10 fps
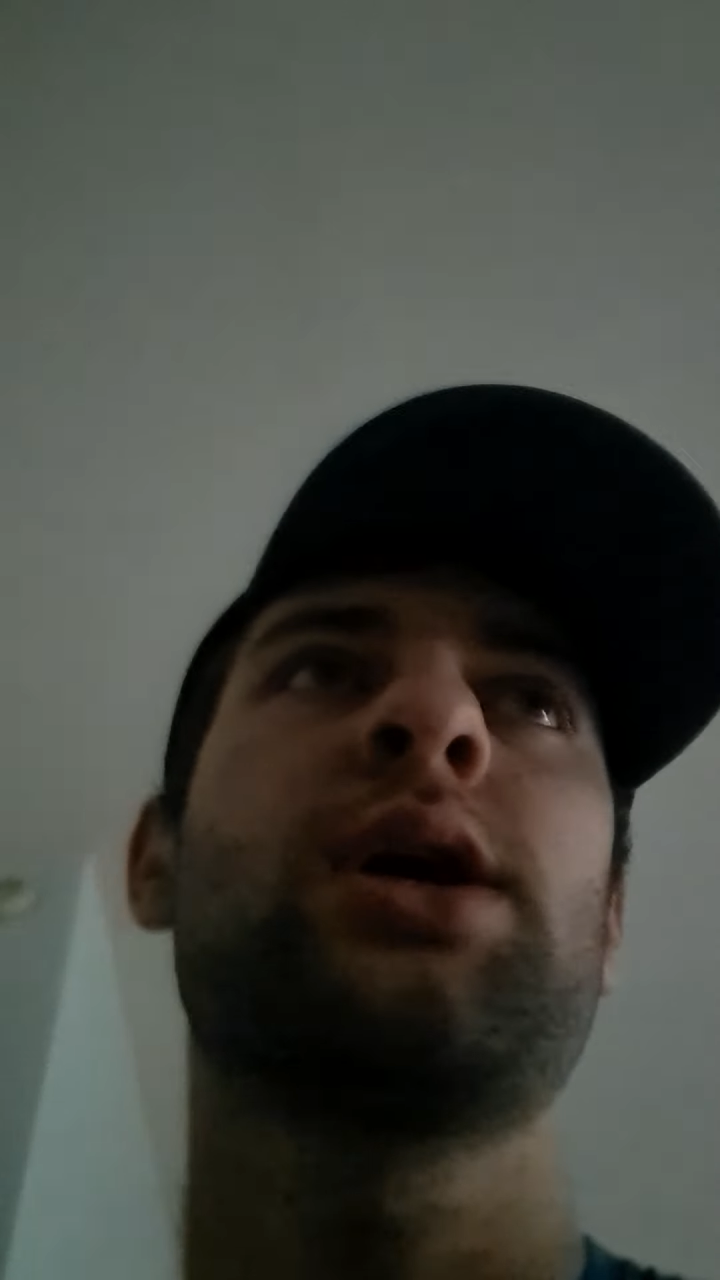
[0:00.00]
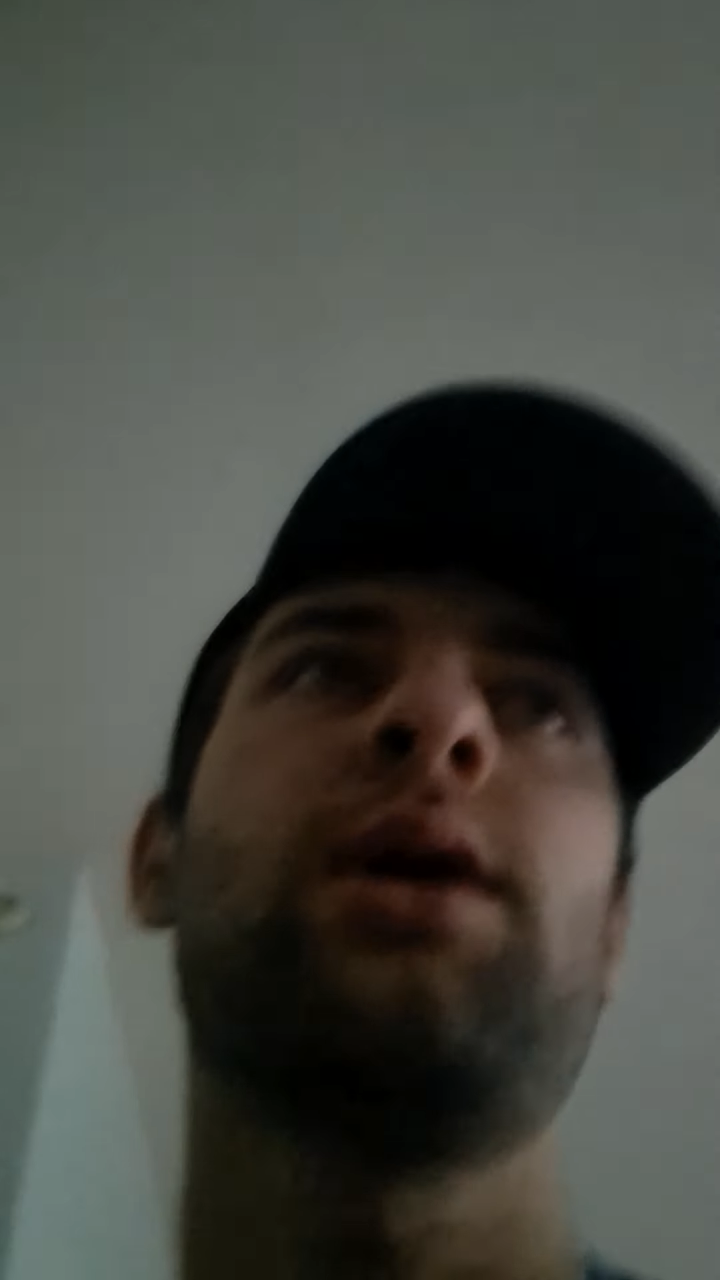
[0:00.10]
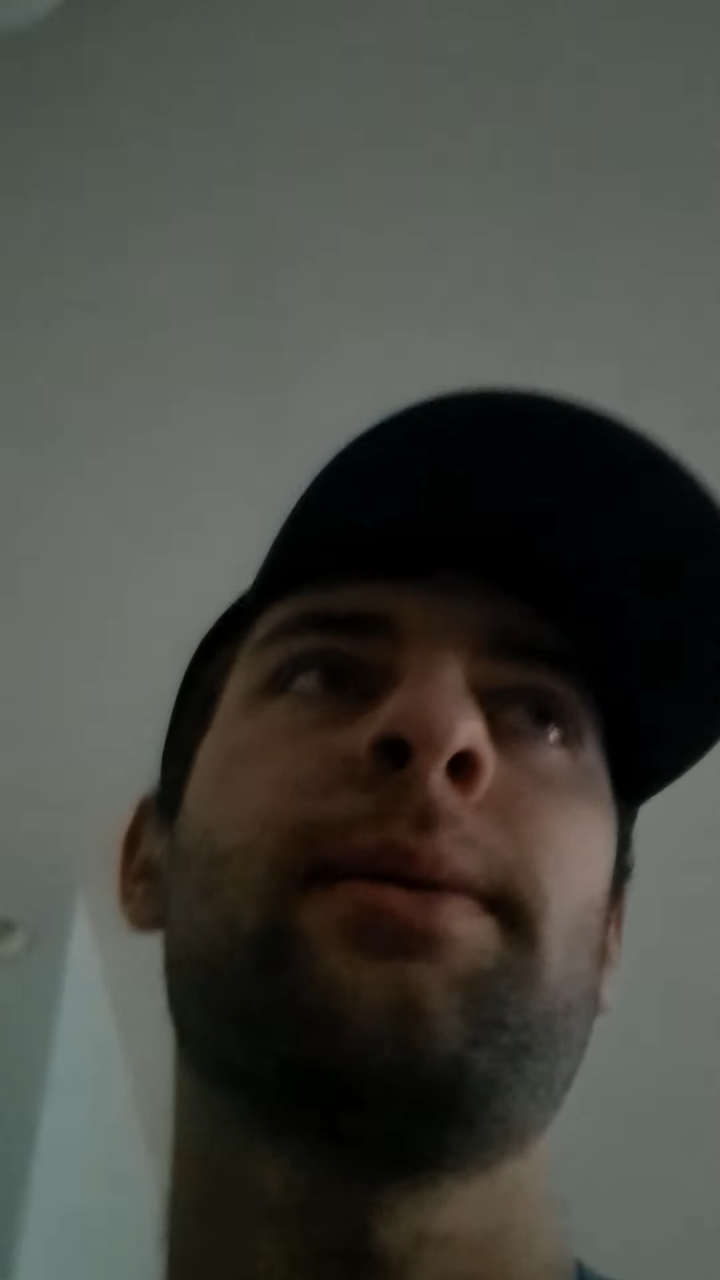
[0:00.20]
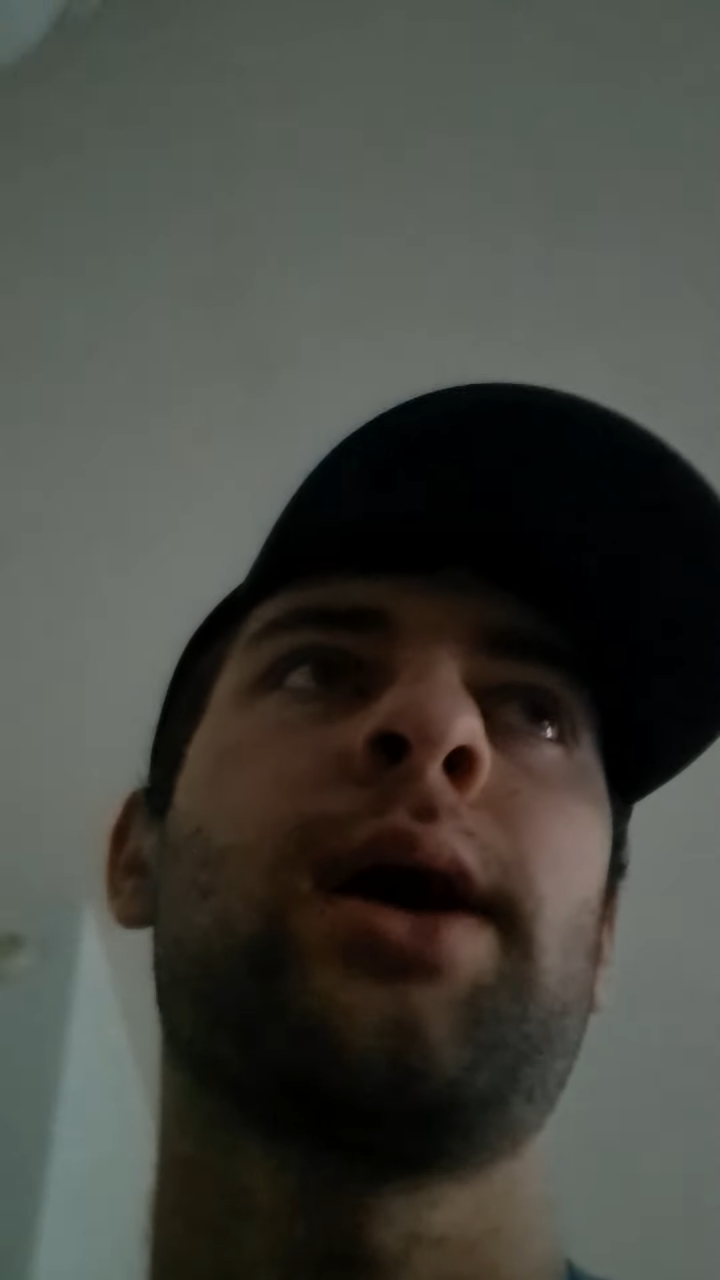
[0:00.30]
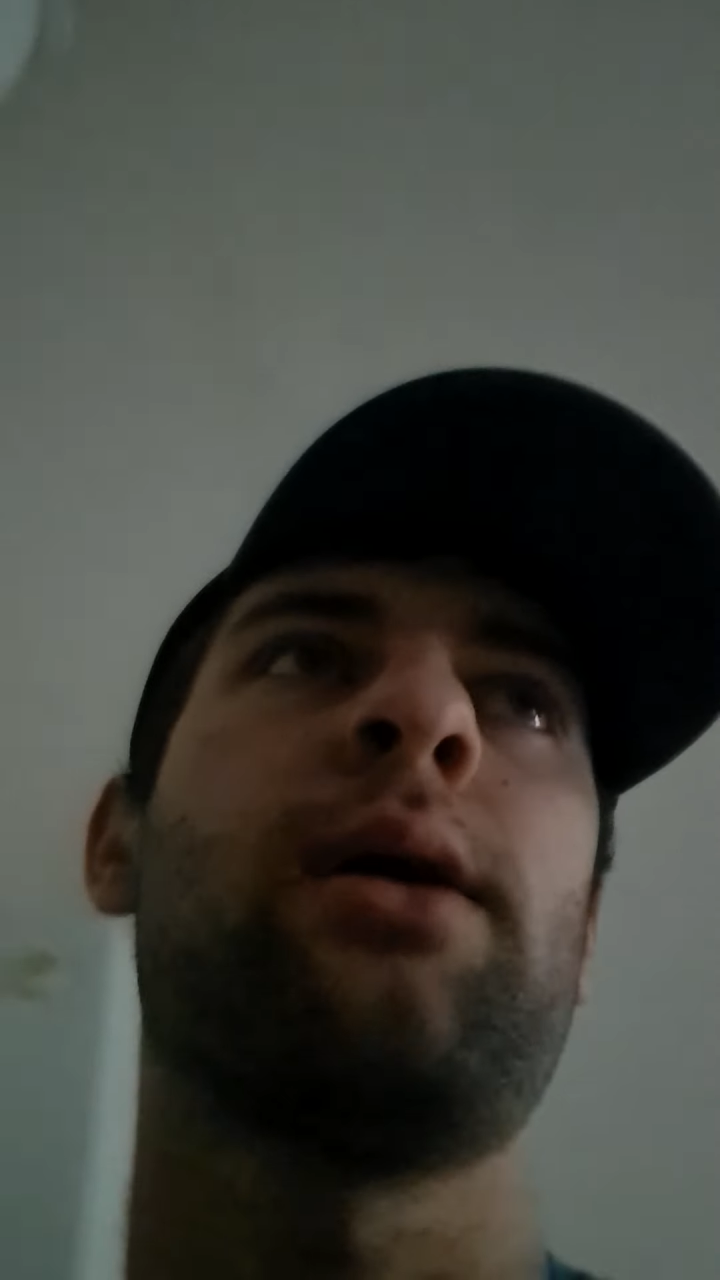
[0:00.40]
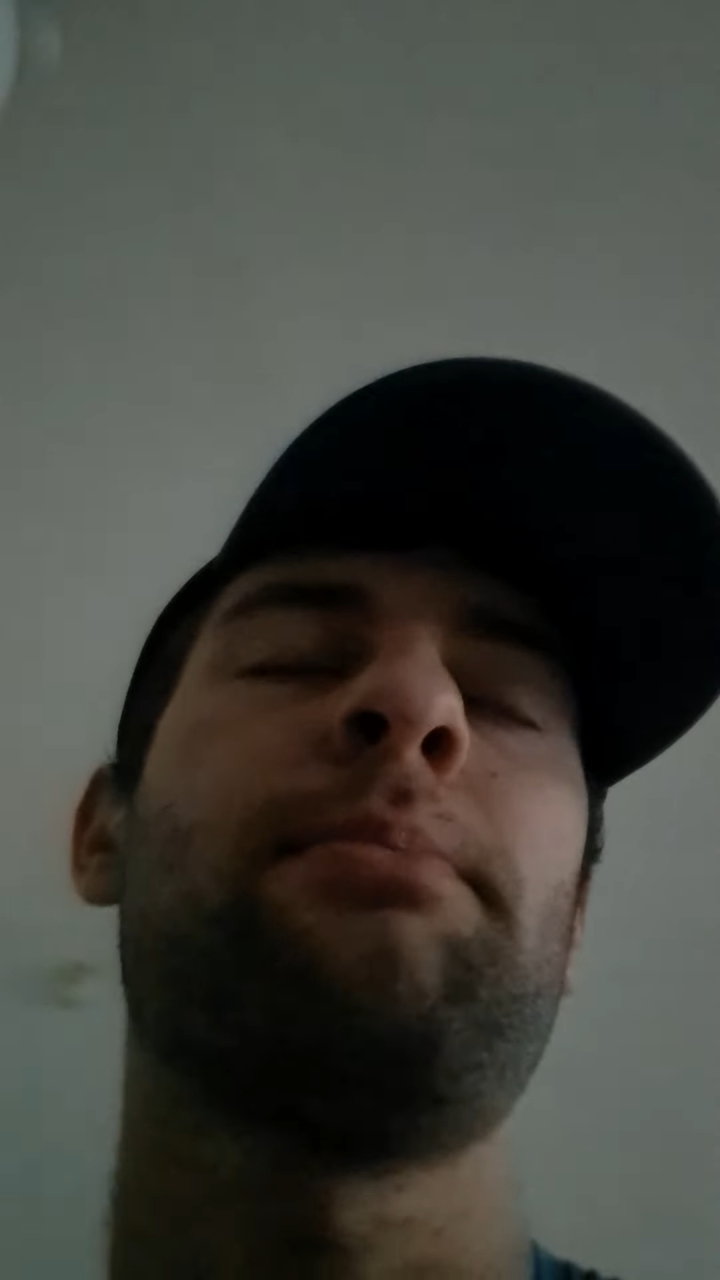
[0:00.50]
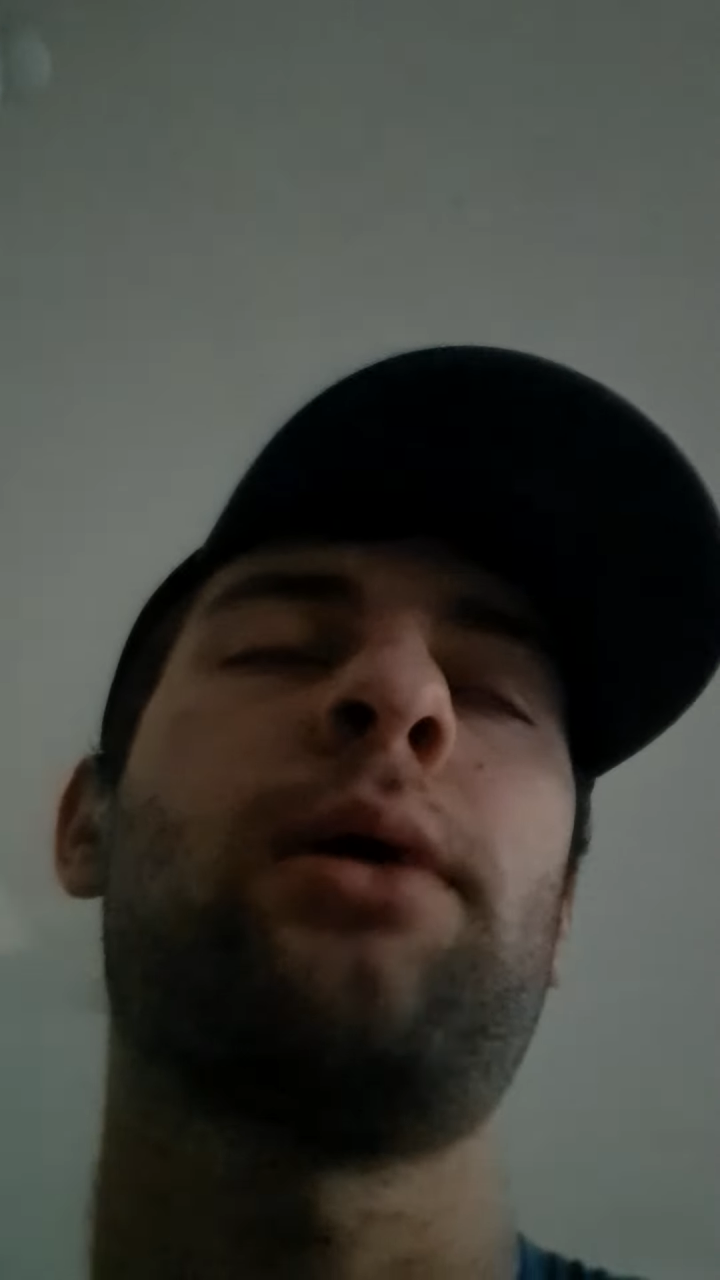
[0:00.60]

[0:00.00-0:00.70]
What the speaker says: coming up